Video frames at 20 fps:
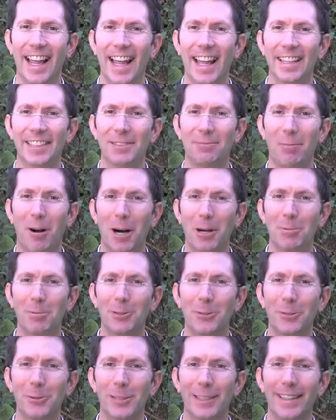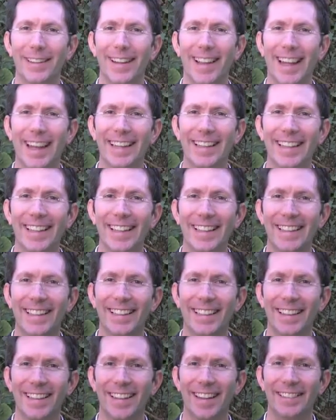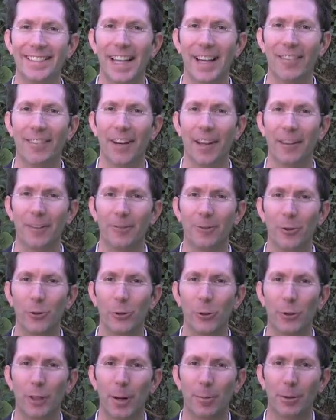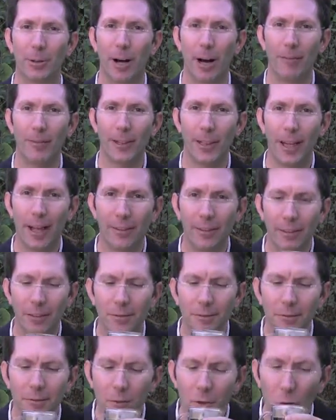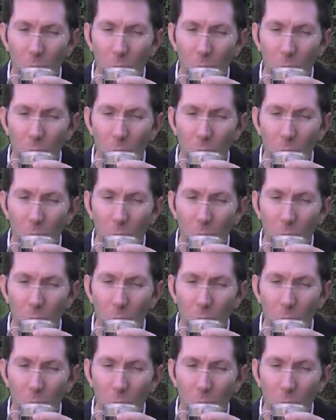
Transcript: Hey, it's Mark Podolsky, the Land Geek. Let's have another virtual cup of coffee together.